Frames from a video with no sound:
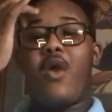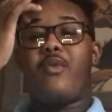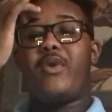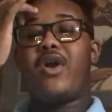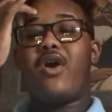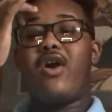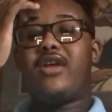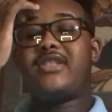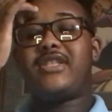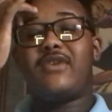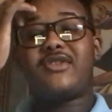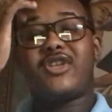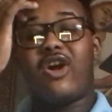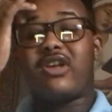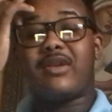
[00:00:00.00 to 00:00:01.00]
We
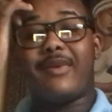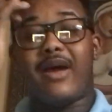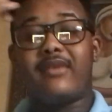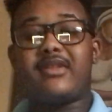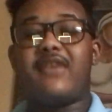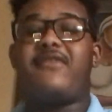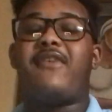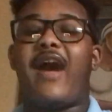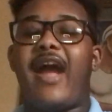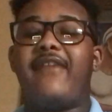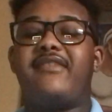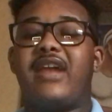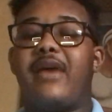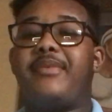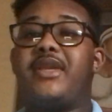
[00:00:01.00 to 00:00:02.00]
also talked about the
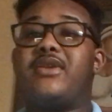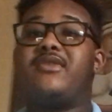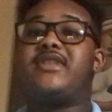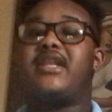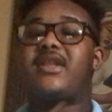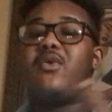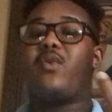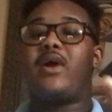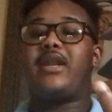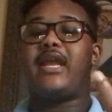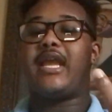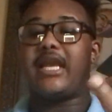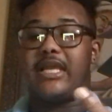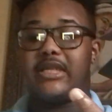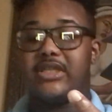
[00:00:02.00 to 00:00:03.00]
5 W's and the 1
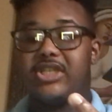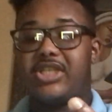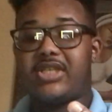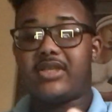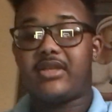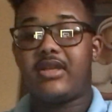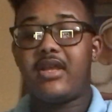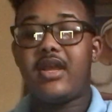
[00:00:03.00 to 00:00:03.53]
H.